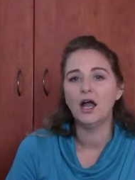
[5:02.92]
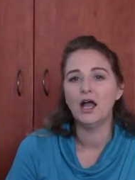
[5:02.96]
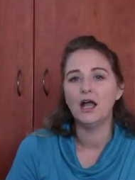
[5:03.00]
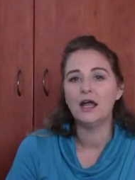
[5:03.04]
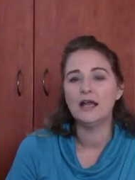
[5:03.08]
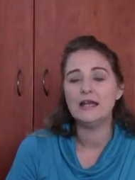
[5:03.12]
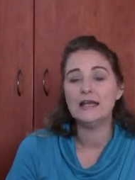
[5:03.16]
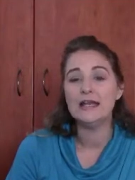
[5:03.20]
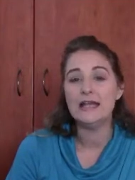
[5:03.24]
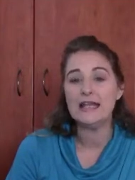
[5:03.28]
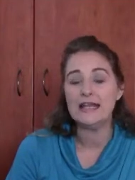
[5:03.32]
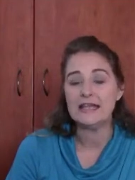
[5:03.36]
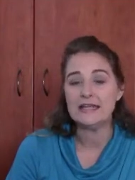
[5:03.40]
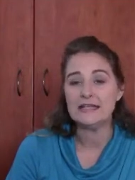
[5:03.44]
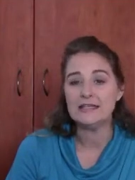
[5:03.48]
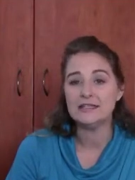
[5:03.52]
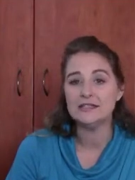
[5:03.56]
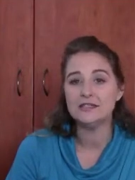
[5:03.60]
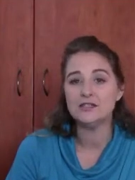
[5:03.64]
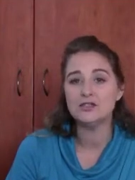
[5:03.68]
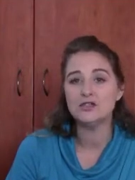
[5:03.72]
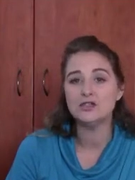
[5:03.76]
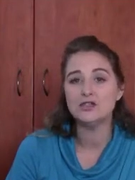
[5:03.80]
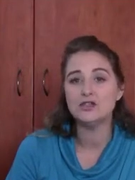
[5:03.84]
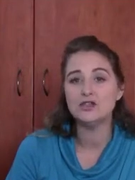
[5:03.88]

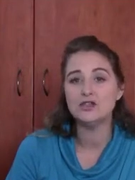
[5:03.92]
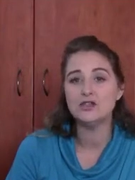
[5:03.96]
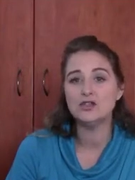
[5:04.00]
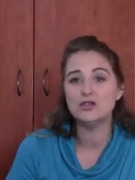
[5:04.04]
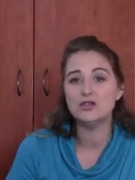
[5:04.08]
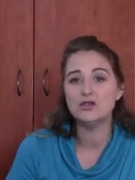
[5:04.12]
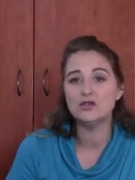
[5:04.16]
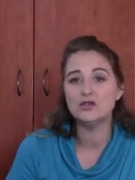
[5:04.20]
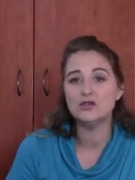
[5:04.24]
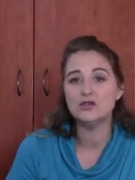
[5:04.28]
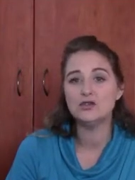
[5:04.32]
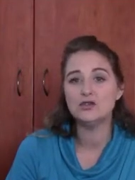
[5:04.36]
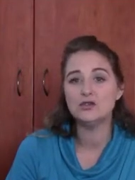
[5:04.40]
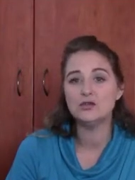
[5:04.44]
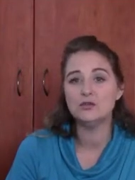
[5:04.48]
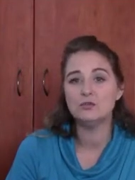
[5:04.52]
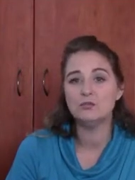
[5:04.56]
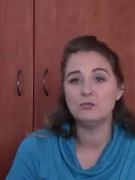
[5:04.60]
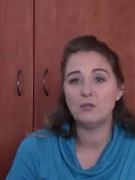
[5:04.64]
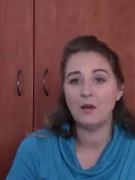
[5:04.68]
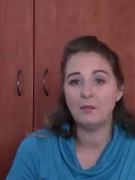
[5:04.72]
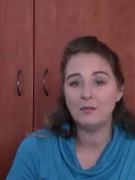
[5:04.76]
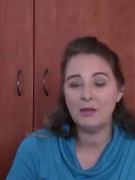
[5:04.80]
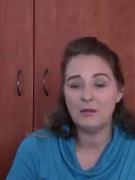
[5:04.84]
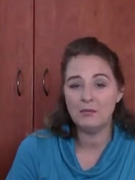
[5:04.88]
links to
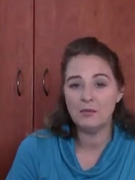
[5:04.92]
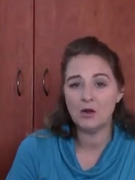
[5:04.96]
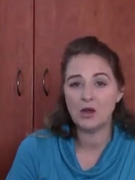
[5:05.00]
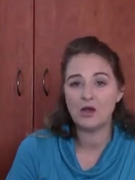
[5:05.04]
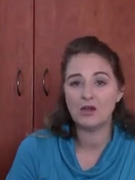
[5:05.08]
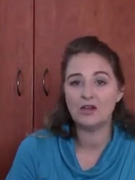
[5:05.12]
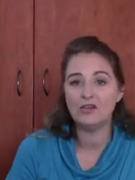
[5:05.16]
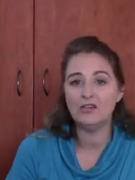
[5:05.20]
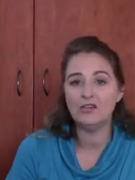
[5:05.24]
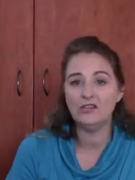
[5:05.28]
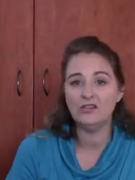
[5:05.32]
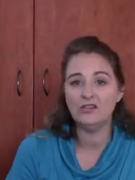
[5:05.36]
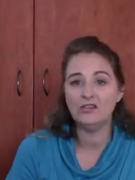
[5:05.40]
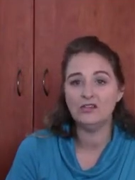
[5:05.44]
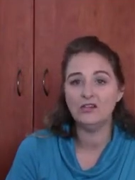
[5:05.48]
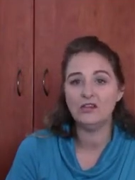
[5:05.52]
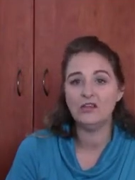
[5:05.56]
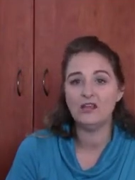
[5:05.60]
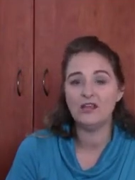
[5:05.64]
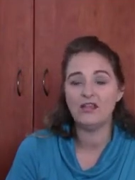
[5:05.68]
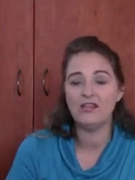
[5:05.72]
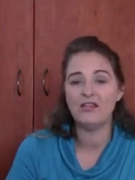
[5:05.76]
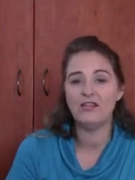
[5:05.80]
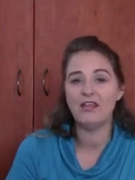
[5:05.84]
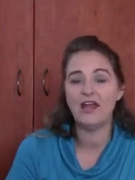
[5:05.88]
mommy
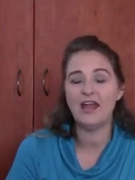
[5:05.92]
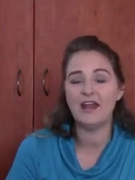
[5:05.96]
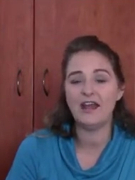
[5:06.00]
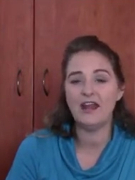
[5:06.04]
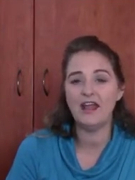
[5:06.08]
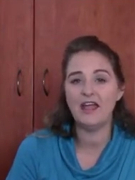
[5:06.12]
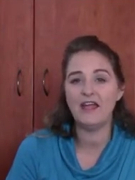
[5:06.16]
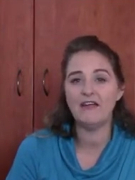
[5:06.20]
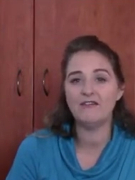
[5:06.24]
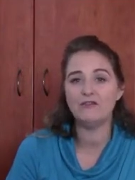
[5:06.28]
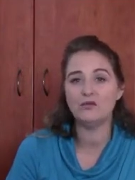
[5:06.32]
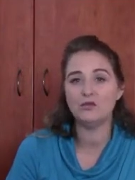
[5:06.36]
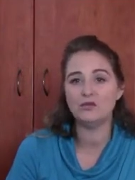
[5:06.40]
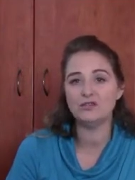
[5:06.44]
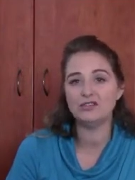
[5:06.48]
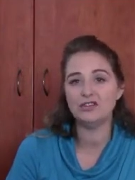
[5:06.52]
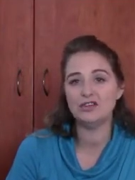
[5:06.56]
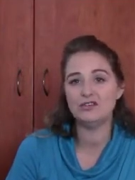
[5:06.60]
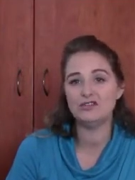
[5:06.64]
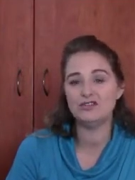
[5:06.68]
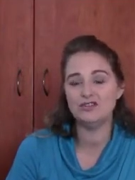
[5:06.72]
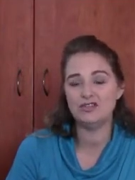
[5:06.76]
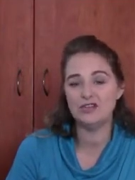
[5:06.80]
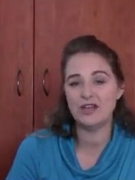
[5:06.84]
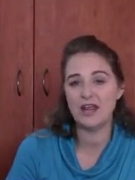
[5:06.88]
bloggers that have also
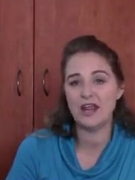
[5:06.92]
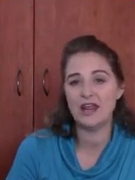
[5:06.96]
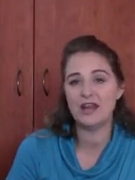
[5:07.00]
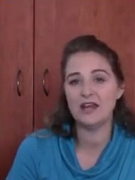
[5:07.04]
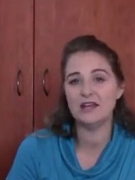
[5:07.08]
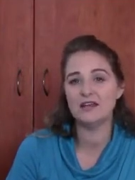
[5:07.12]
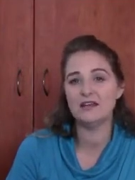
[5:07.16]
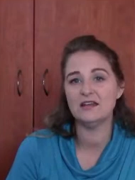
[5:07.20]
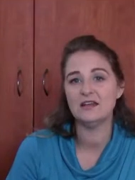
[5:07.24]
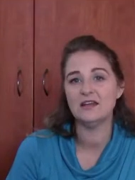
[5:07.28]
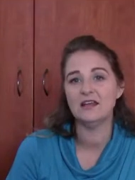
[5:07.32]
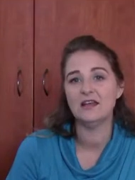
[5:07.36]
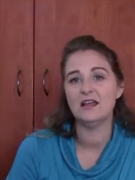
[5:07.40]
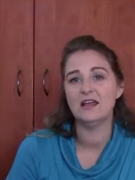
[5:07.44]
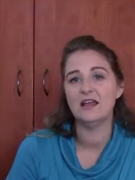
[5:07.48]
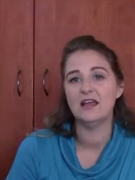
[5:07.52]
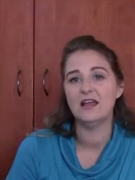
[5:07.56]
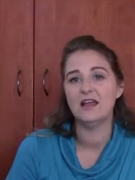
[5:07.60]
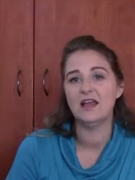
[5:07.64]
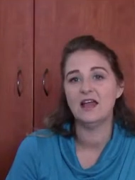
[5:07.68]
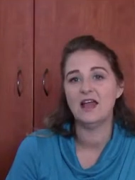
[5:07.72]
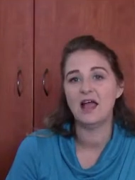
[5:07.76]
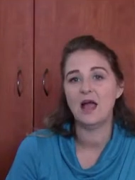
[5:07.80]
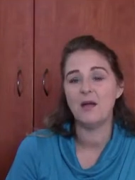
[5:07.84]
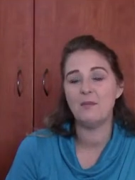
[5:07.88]
shared
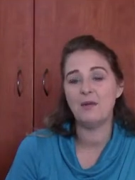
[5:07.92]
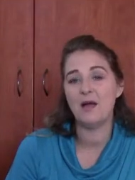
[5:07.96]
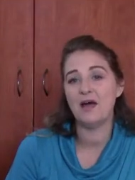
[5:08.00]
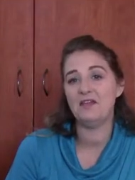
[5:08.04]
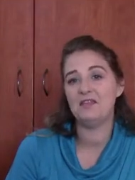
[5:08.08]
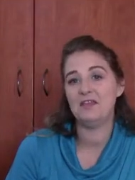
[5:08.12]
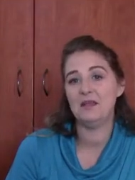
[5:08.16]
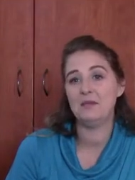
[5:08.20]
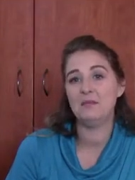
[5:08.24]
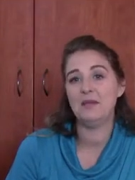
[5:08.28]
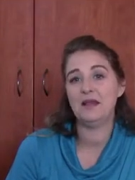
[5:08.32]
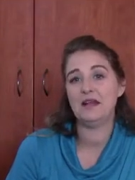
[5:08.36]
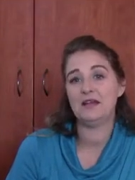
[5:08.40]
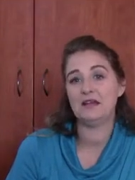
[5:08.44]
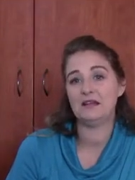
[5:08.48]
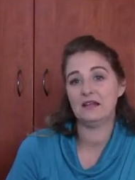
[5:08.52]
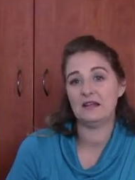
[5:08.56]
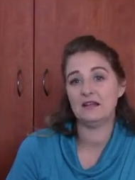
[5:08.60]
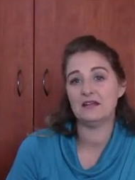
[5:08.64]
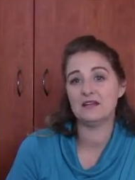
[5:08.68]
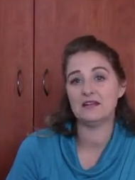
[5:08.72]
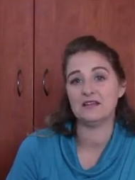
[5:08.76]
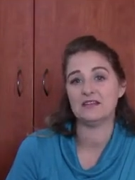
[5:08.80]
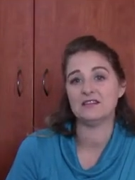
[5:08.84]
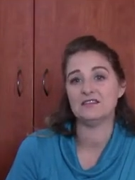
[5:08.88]
about their mental
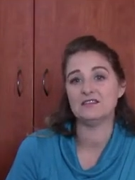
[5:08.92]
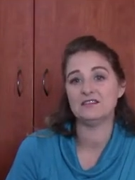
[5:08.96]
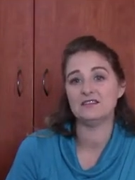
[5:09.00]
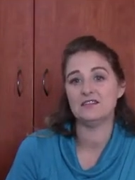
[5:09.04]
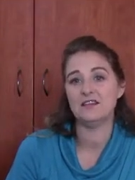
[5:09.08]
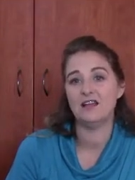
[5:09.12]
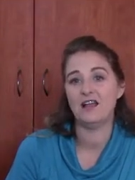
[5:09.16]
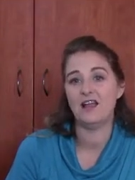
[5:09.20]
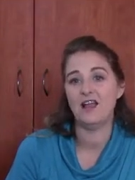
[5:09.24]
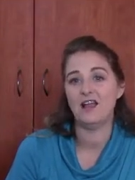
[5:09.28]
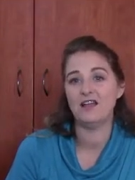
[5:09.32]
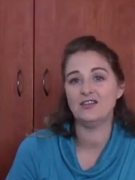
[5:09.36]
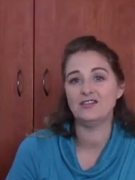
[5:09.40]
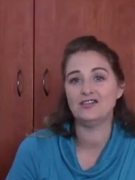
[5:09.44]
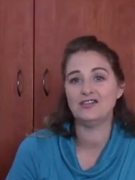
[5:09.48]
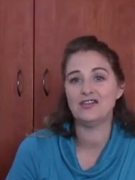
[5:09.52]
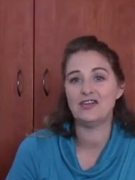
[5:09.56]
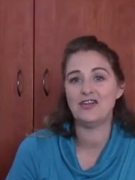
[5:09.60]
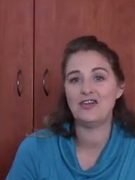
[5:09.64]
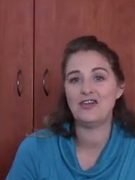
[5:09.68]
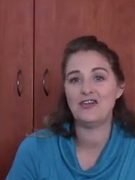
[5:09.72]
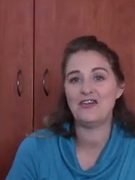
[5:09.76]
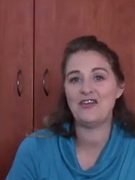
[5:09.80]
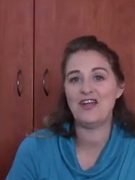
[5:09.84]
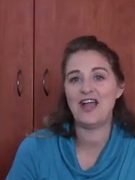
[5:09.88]
illness. So
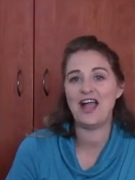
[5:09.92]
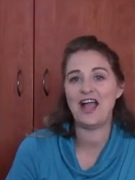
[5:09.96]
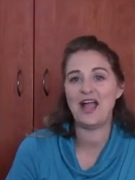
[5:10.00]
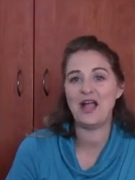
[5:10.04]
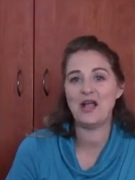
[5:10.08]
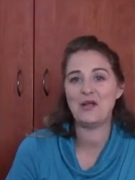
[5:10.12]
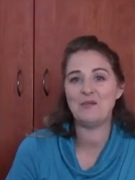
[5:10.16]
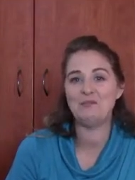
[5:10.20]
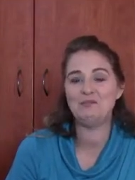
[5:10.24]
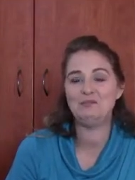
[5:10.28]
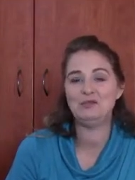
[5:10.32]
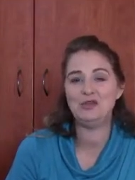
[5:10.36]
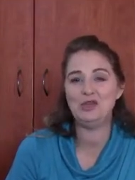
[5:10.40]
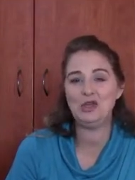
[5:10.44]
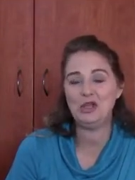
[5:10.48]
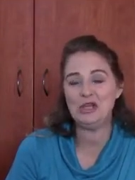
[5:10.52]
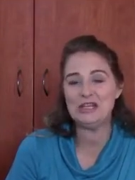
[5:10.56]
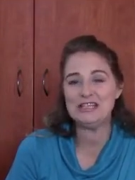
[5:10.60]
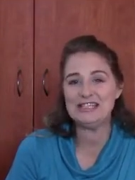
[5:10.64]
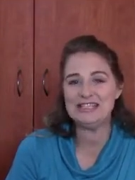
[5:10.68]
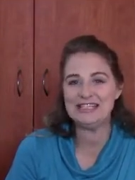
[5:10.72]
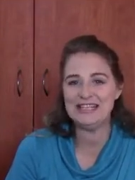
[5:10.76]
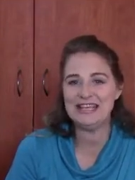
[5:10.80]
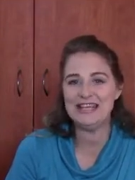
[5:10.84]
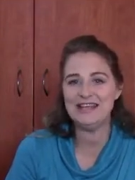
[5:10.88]
you can
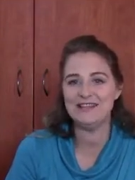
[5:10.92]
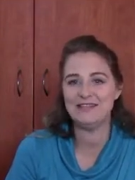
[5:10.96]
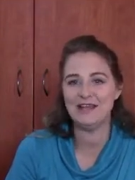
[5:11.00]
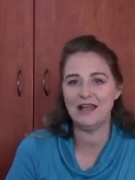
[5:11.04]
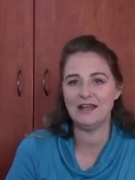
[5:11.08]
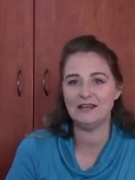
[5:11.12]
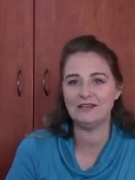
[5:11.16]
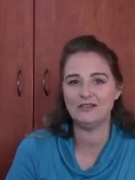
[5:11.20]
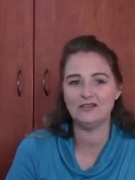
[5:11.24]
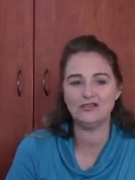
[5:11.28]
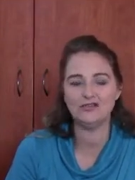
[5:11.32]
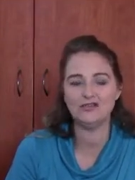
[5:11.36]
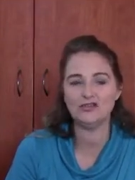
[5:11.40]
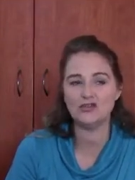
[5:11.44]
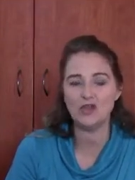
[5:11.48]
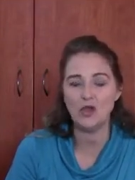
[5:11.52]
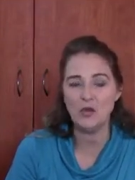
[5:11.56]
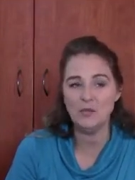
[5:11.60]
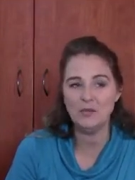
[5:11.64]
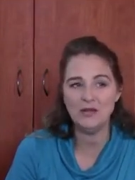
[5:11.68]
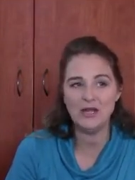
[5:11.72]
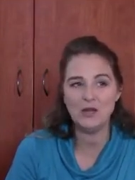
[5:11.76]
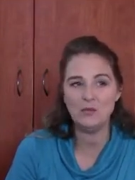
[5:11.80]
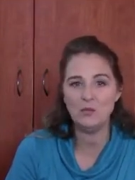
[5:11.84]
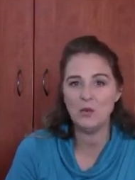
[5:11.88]
see that so
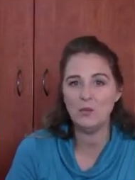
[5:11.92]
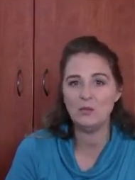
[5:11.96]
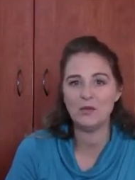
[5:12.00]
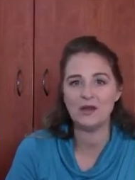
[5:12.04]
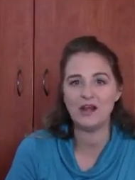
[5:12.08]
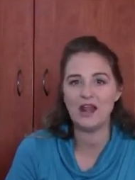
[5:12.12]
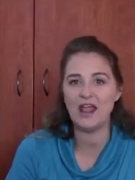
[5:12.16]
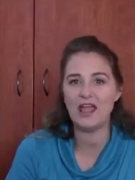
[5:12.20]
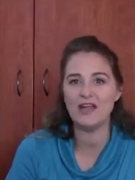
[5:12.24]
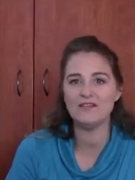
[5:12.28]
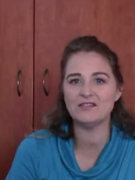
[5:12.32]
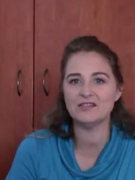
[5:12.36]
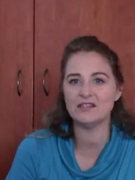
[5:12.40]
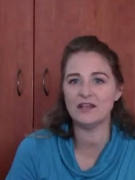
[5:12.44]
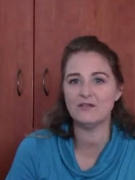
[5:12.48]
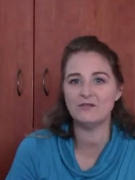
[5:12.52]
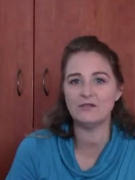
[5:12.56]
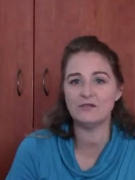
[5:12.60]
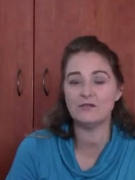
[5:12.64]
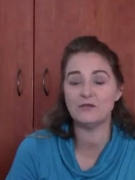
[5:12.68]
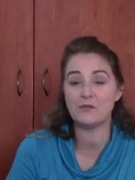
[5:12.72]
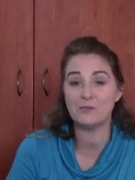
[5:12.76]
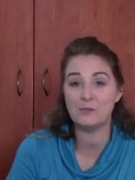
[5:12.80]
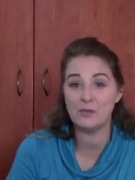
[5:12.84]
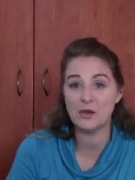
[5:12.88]
many women have suffered
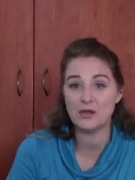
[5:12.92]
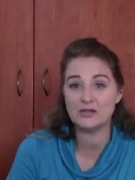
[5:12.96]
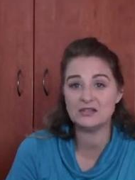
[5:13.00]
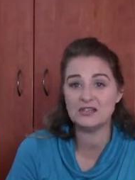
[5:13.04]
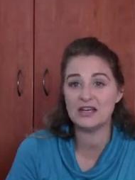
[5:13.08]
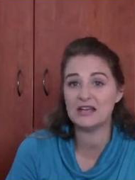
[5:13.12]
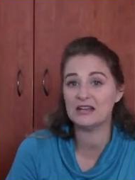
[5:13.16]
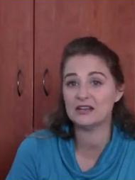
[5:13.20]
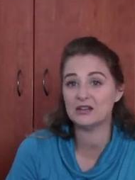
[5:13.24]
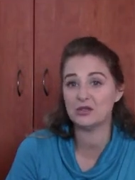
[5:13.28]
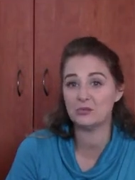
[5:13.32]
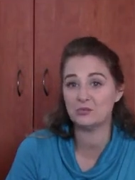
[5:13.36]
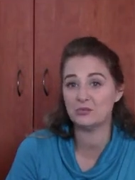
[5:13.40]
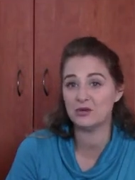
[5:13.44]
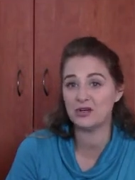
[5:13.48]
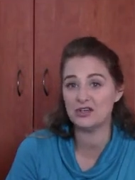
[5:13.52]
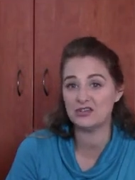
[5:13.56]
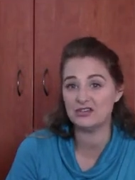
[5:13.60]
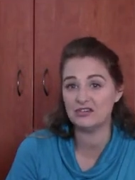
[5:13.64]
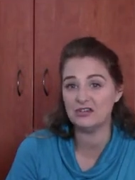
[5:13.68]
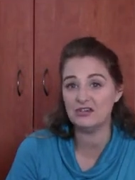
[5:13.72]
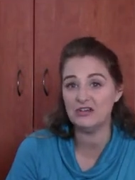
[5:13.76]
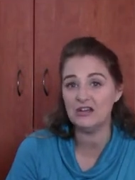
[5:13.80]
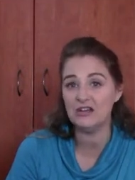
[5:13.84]
from postnatal depression.